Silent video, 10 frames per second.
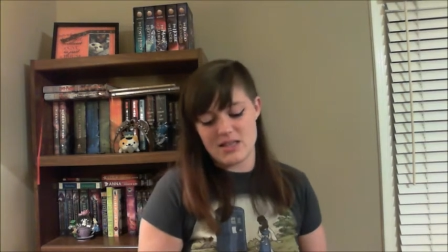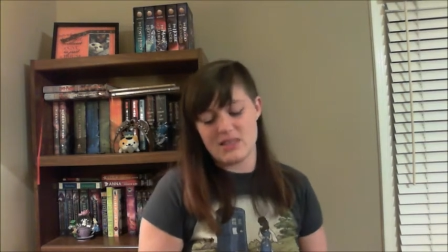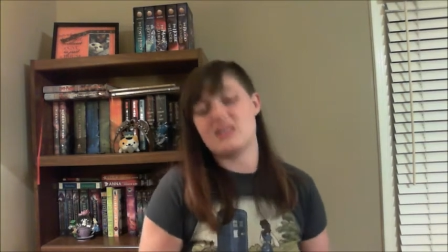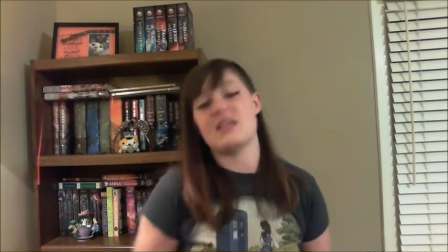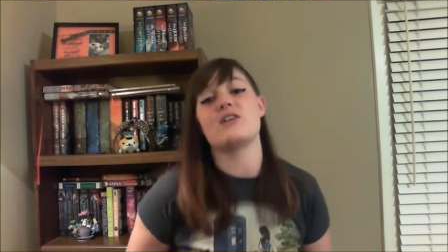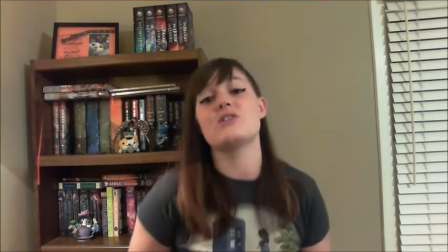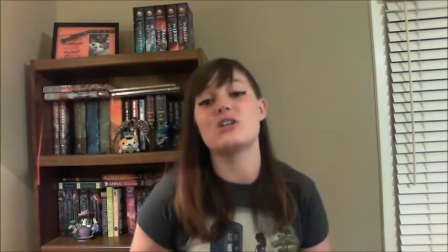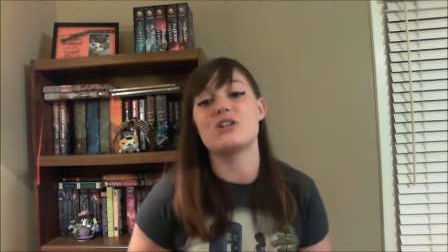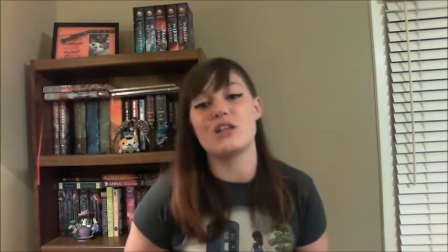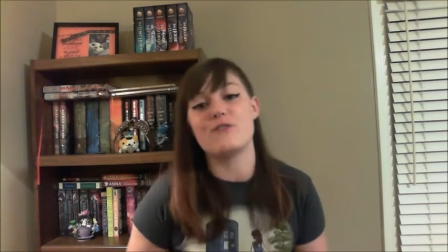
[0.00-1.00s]
that they are
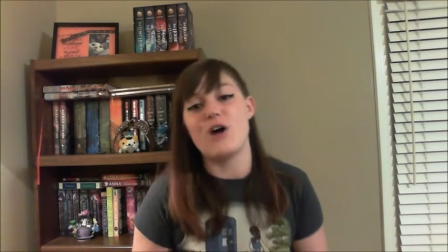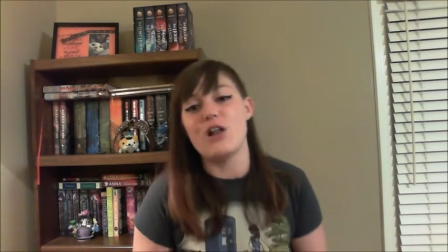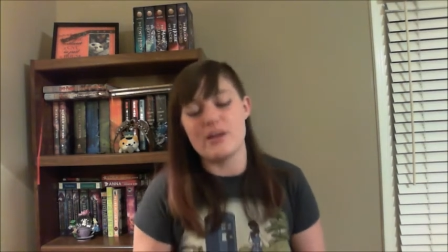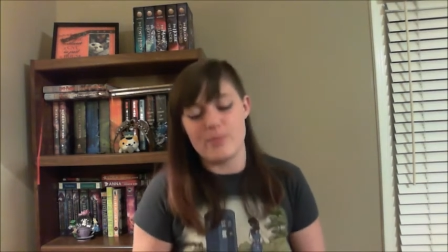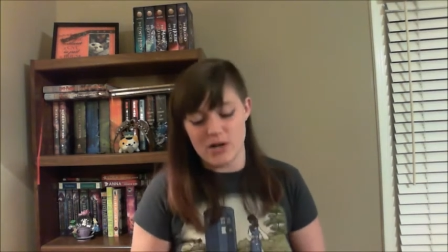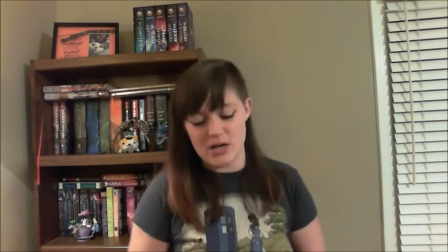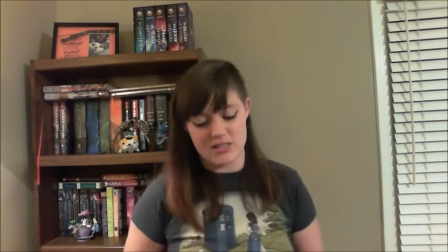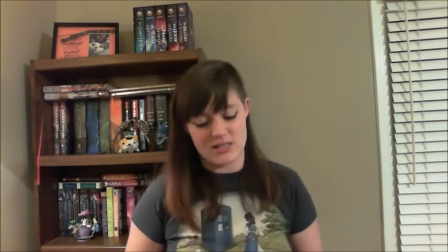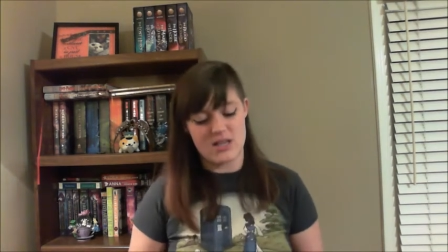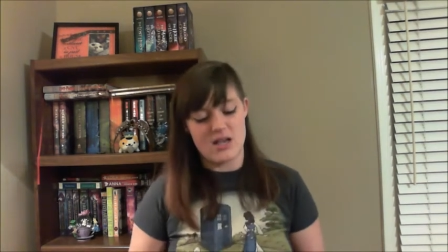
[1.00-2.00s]
literally falling
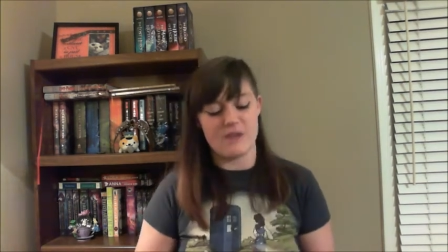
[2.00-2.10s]
apart.